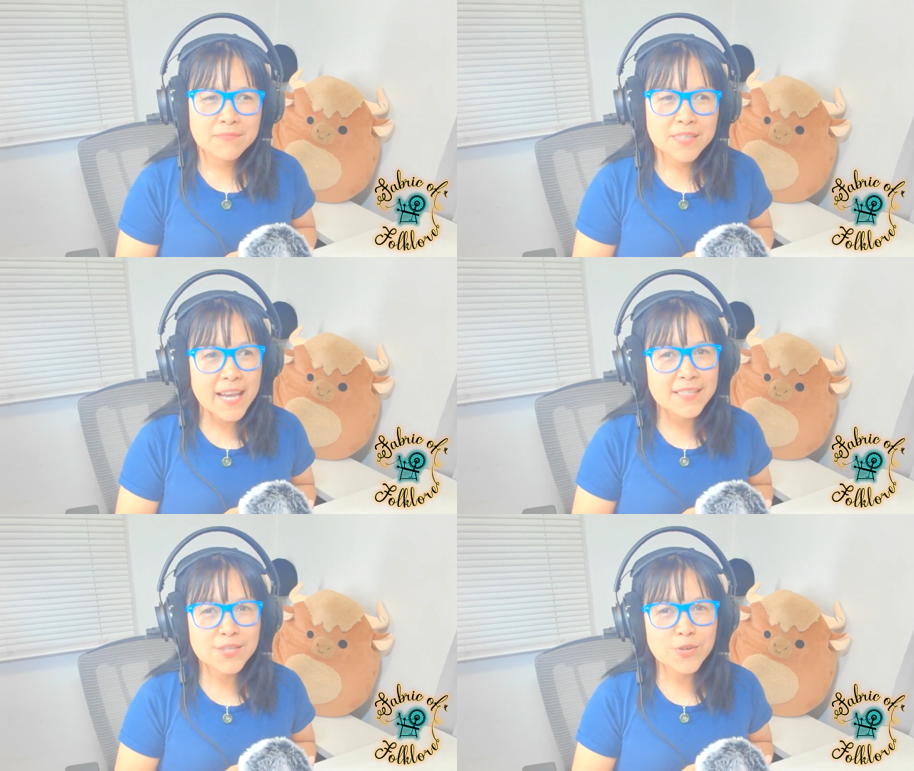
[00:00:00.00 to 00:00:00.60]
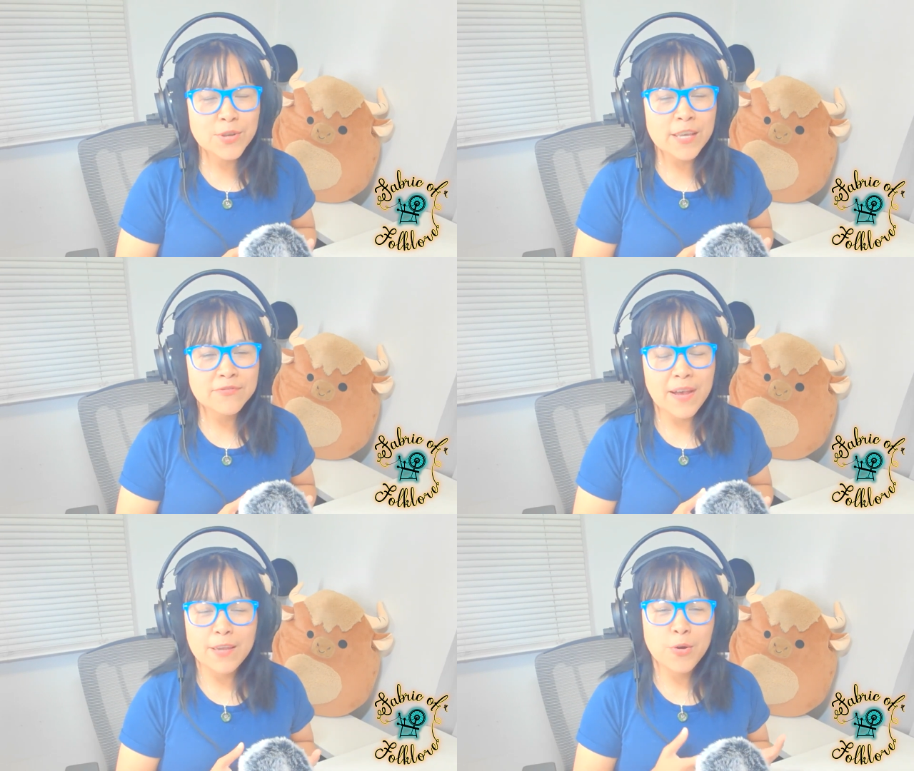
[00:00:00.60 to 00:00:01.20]
Yeah, so
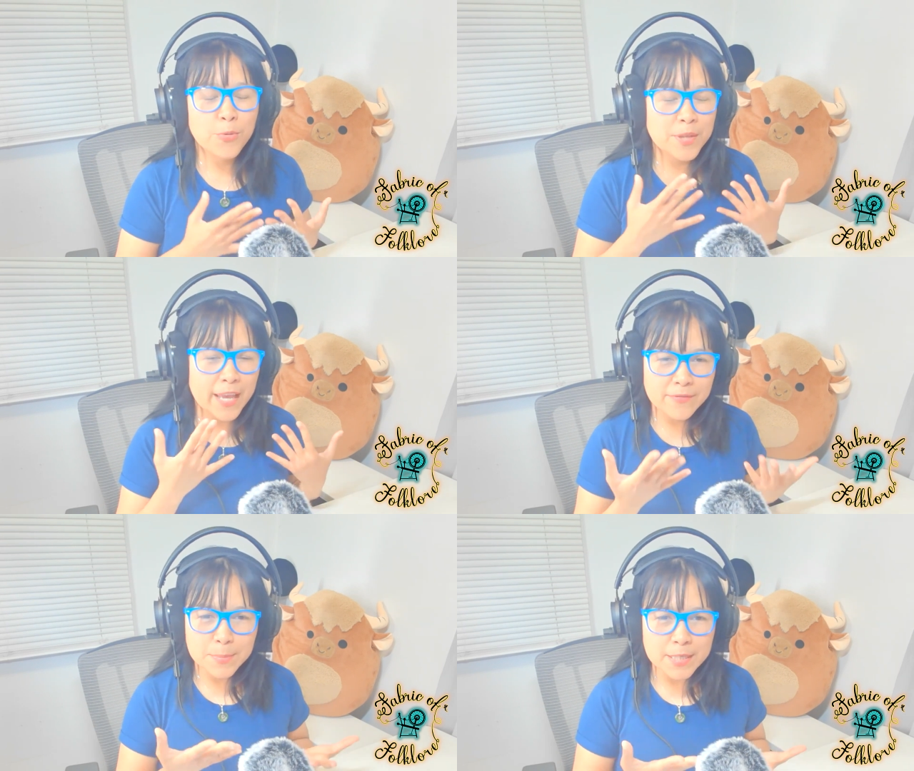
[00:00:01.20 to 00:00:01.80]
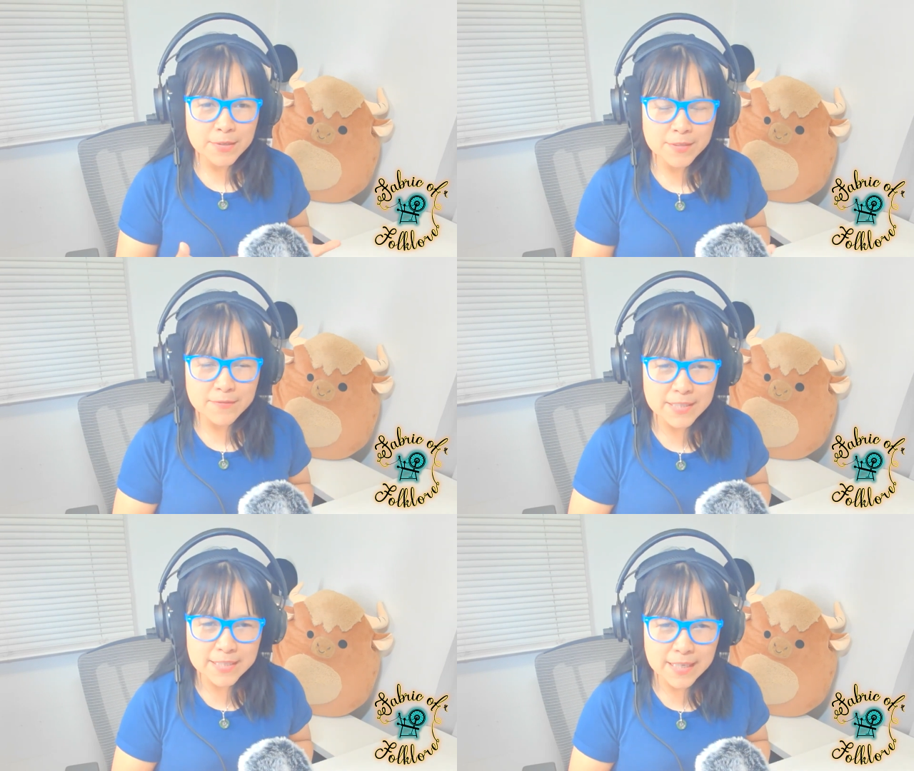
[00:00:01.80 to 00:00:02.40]
if I hope that everybody
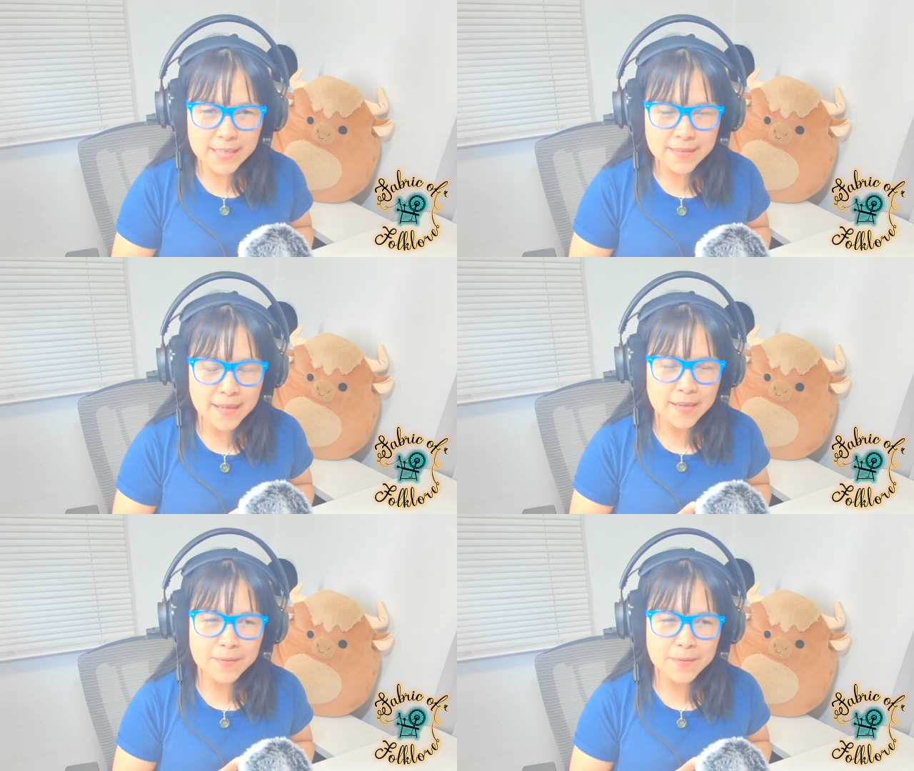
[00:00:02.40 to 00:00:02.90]
could visit.